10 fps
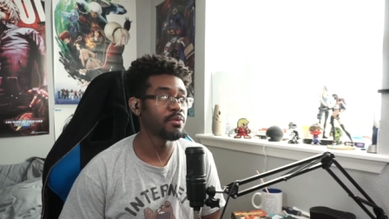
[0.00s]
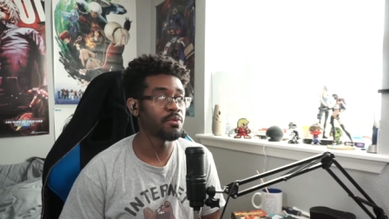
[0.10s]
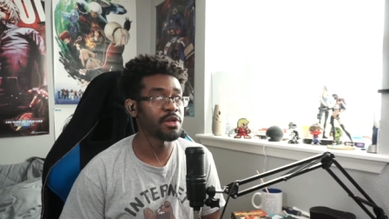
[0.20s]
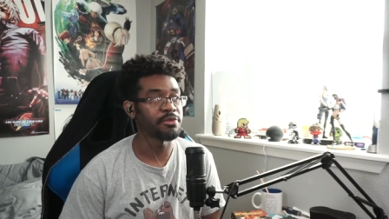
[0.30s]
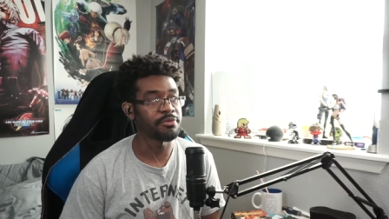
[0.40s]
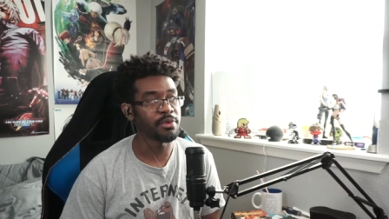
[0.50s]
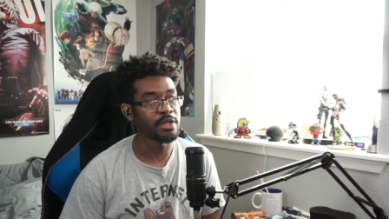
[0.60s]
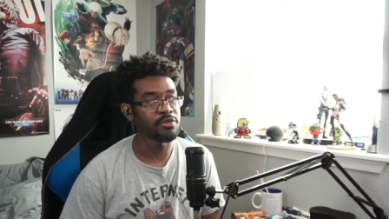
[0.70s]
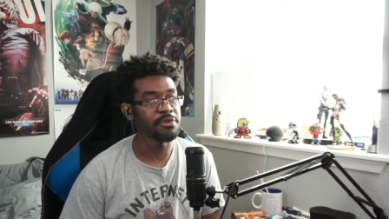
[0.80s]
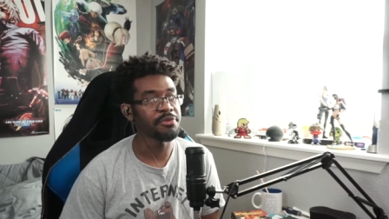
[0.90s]
When it's in
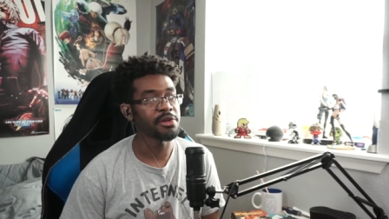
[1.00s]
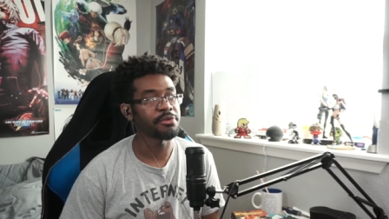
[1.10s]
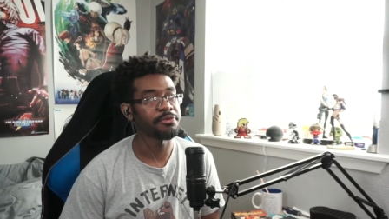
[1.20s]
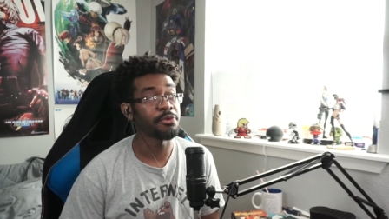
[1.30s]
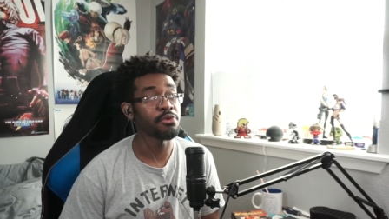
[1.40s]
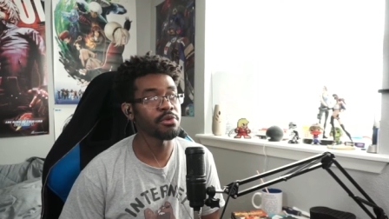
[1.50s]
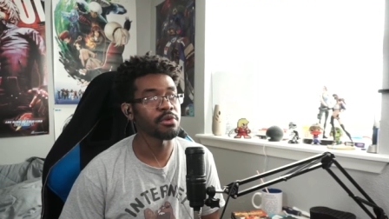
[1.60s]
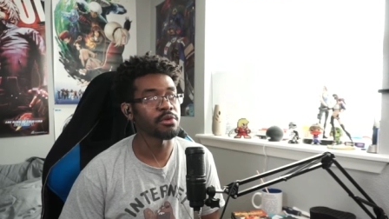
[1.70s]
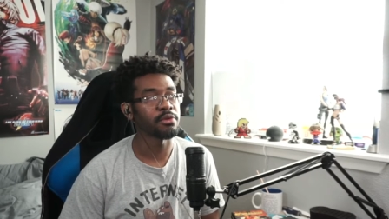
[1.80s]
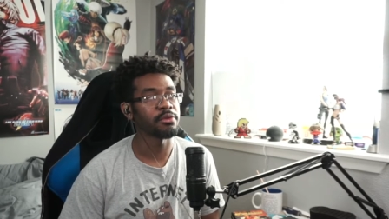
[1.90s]
Street Fighter
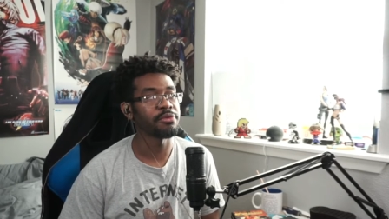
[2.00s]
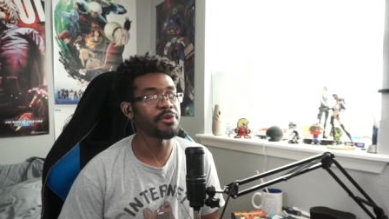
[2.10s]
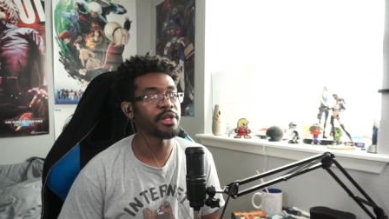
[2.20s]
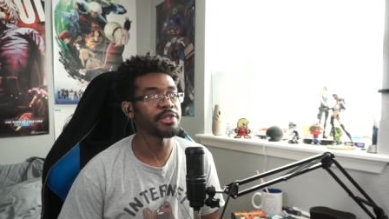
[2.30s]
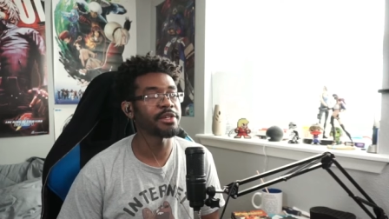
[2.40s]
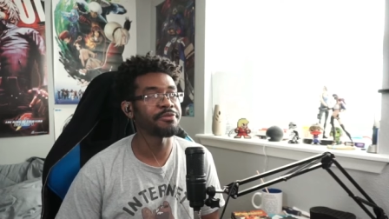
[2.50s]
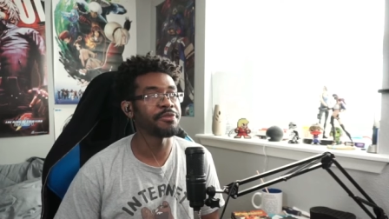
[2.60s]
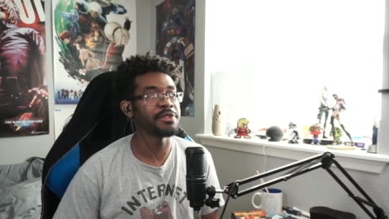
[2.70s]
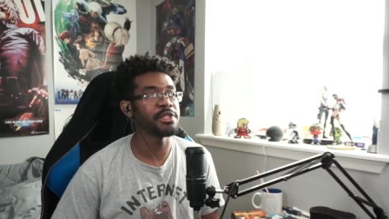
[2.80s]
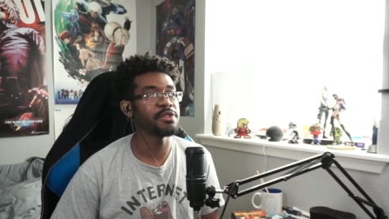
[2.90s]
four, the volatile
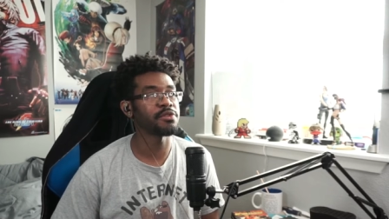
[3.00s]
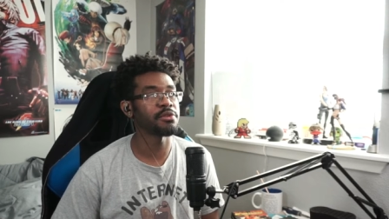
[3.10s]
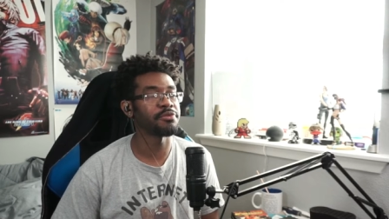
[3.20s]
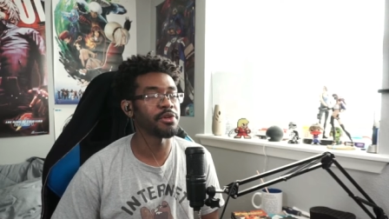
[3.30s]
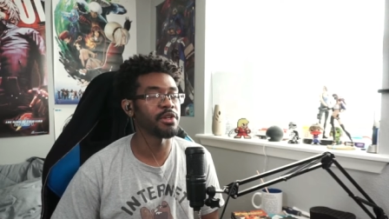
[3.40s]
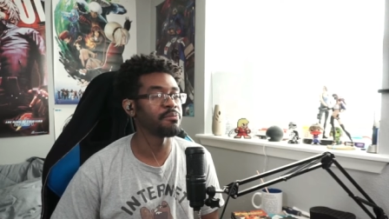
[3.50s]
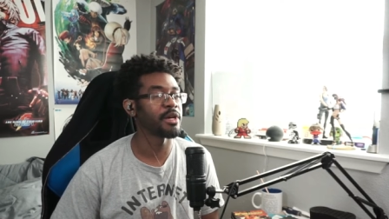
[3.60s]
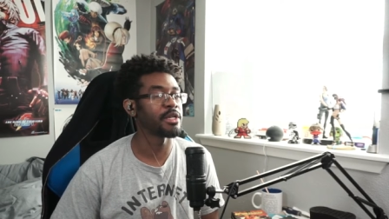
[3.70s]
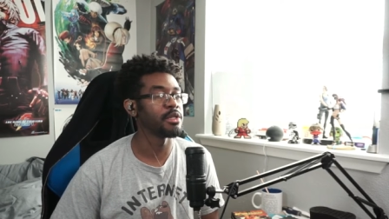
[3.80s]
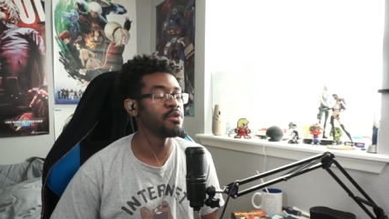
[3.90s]
footsies are very
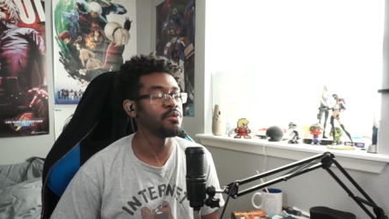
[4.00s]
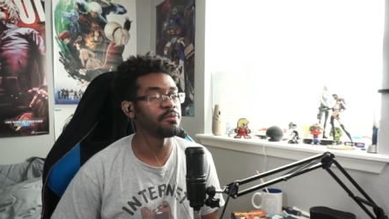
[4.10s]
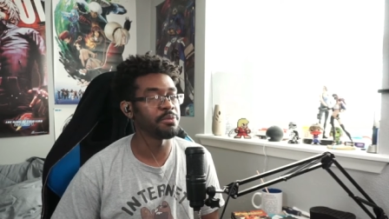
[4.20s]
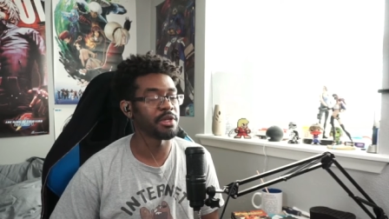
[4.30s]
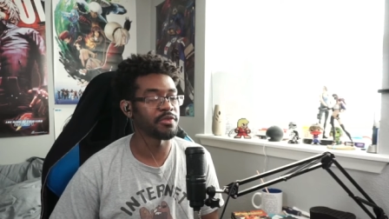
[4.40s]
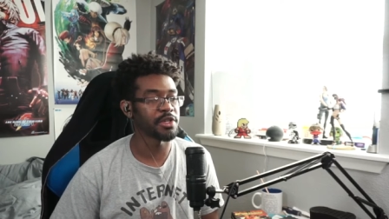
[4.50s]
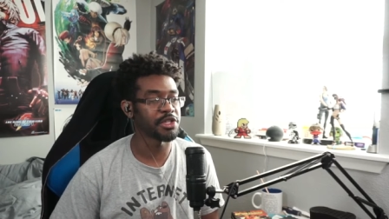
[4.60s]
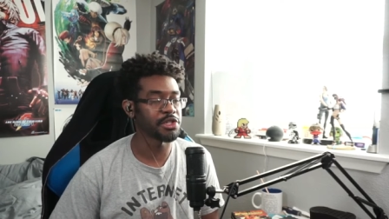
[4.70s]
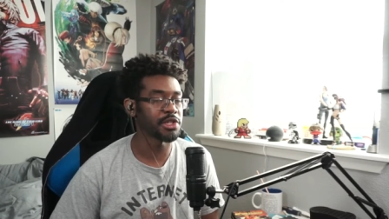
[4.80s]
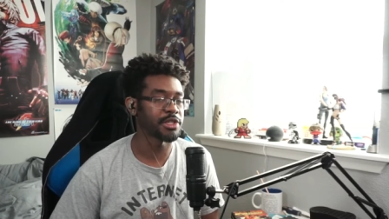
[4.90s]
minute because they
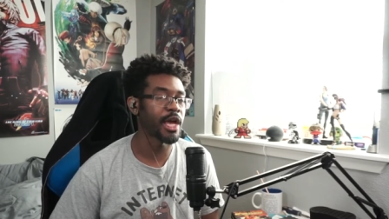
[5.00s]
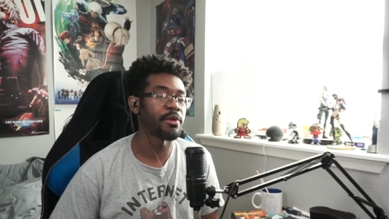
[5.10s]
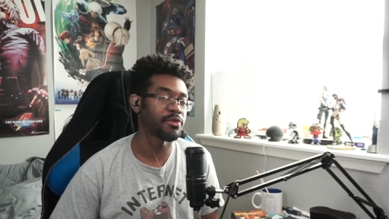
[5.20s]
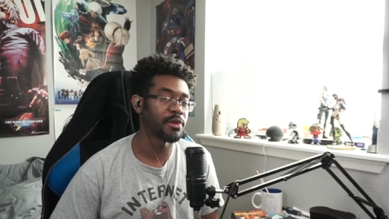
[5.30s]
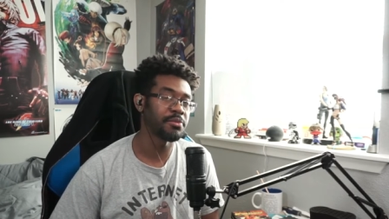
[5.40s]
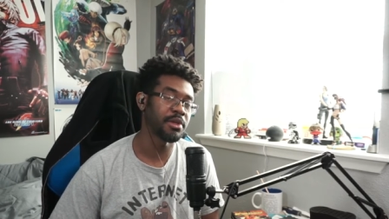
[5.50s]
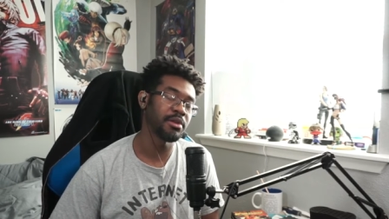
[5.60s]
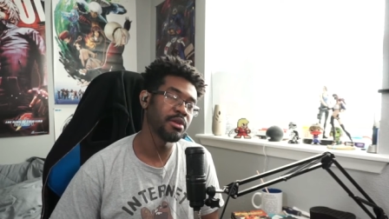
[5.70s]
shut down something.